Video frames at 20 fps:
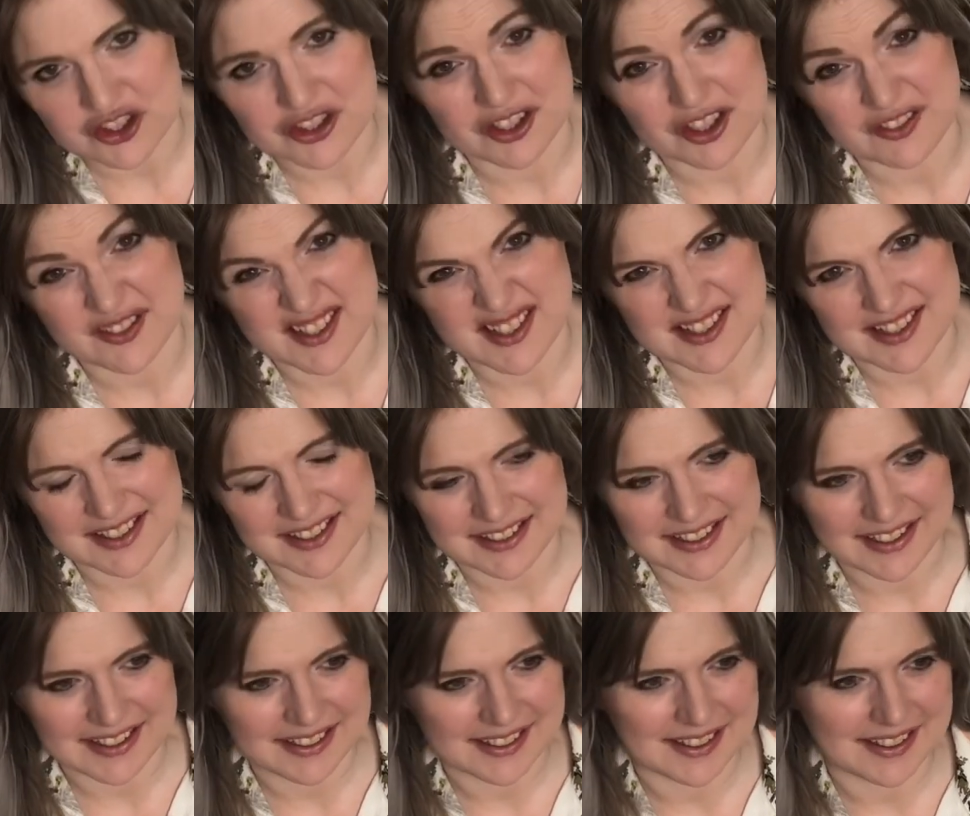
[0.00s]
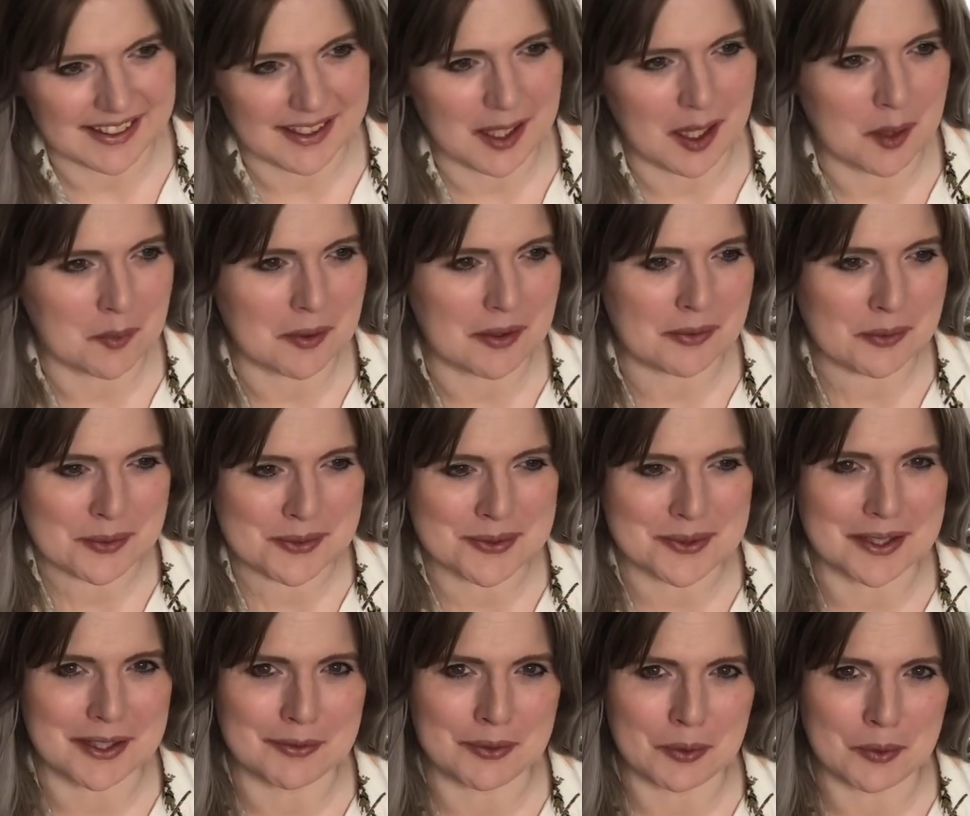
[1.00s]
obviously, in the end of the day. Everyone's going to
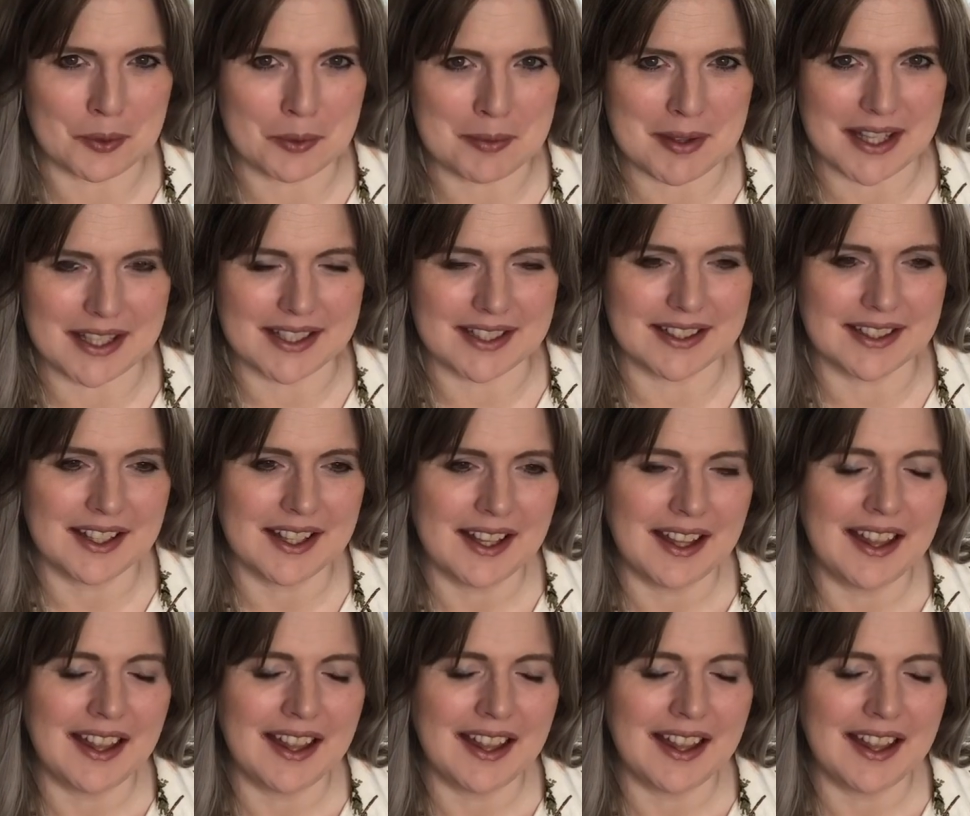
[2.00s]
have their own opinion.